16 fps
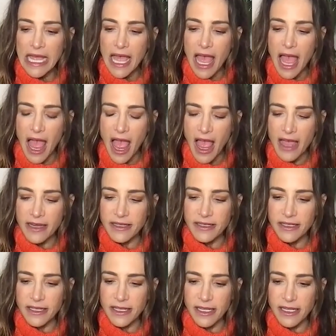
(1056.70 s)
and
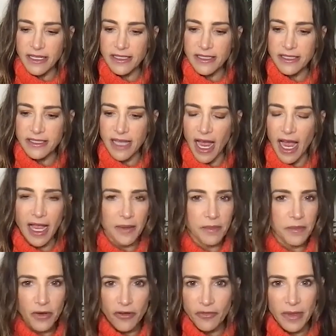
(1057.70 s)
it's eye
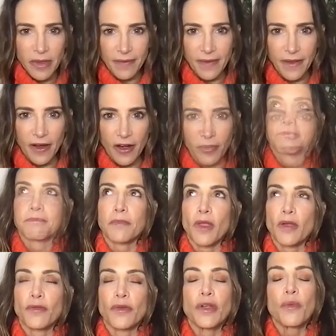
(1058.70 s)
movement therapy
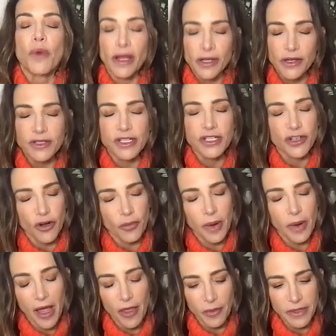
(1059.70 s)
rewires the neural
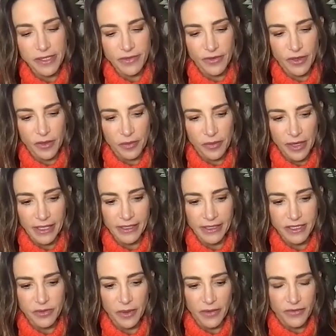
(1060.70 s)
pathways of your brain it's a
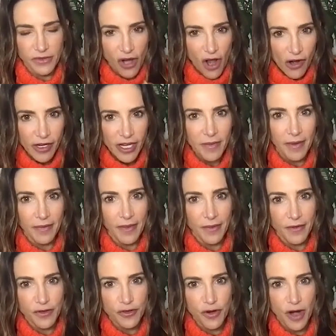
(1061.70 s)
way of talking about the
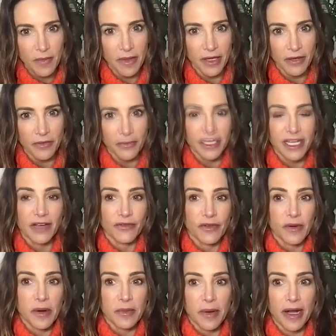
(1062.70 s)
trauma and release for our
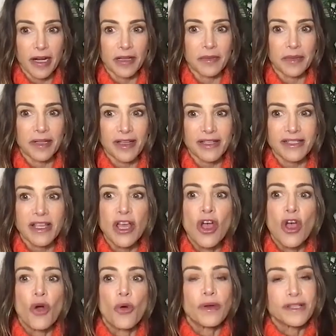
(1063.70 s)
body because
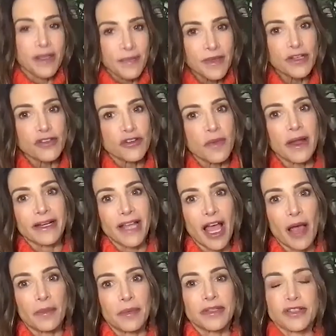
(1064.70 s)
when something traumatic
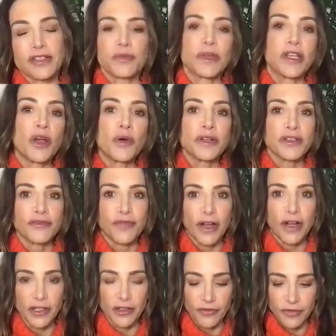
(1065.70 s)
happens as we go into fight
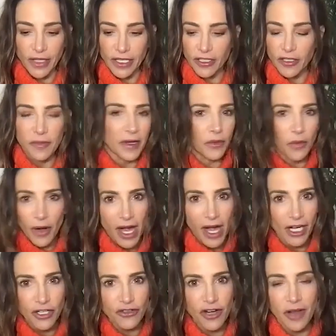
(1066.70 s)
or flight no matter what kind of
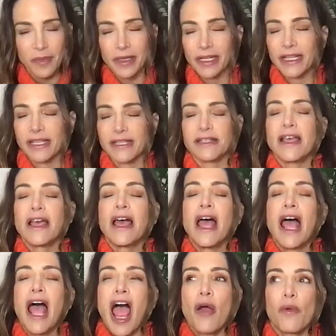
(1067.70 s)
trauma it is
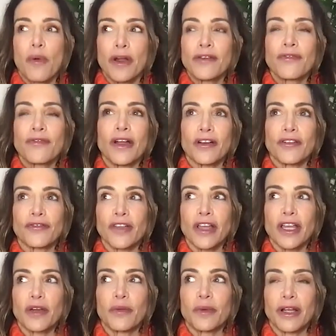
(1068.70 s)
and we're in fight or flight
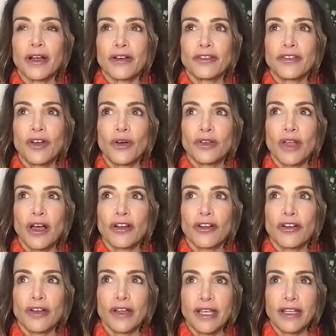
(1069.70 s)
we are no longer
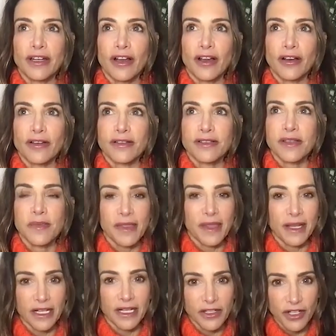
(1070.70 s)
in our
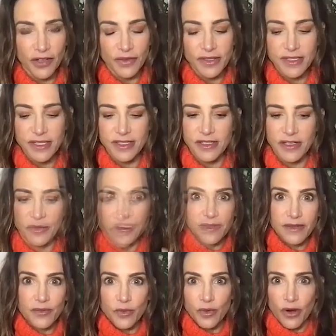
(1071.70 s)
sympathetic nervous system right
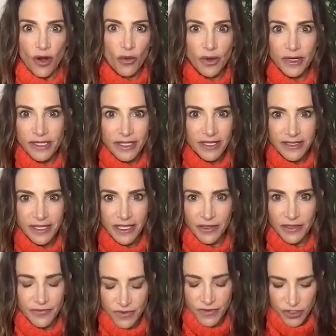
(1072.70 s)
we're always in a state of
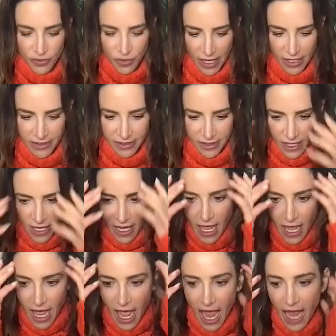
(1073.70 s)
stress
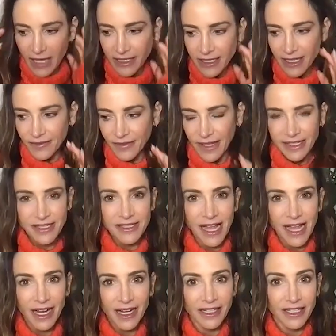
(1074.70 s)
and that's not
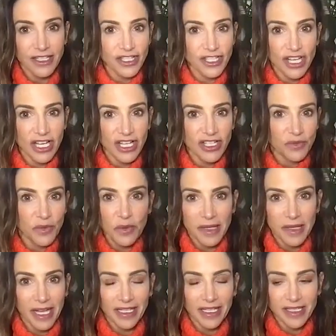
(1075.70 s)
going to change when we get
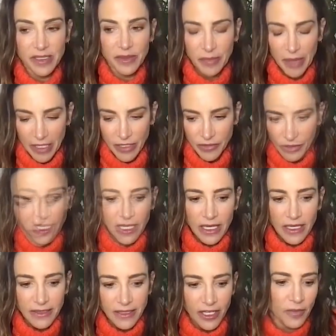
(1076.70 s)
into the bedroom.
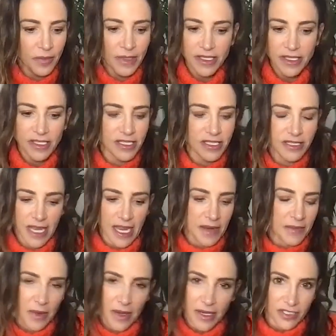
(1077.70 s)
Therapy is just a
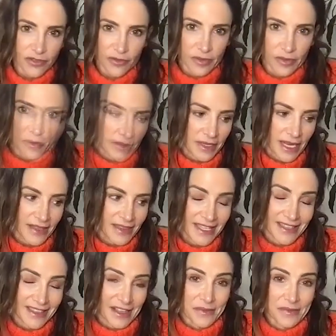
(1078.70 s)
must for people. I think
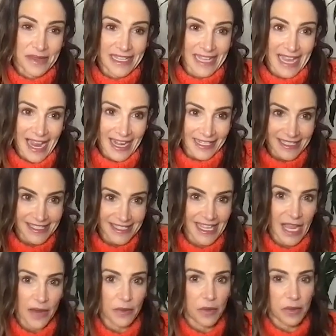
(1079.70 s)
therapy, honestly, I
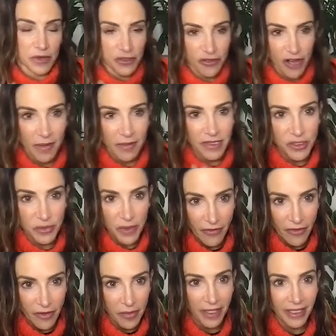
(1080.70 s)
will prescribe it to
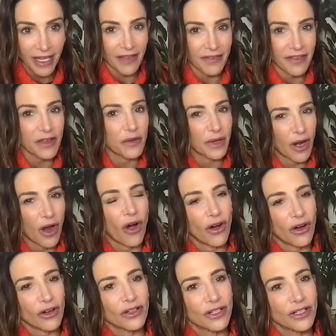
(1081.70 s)
everybody. I think we all
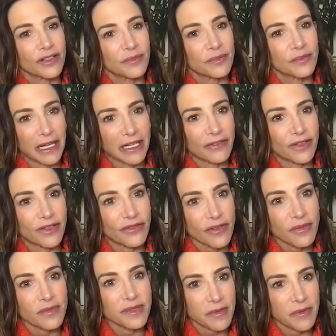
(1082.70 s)
could benefit from
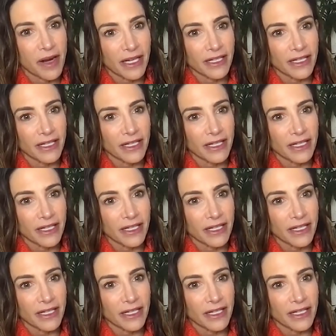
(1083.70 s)
some kind of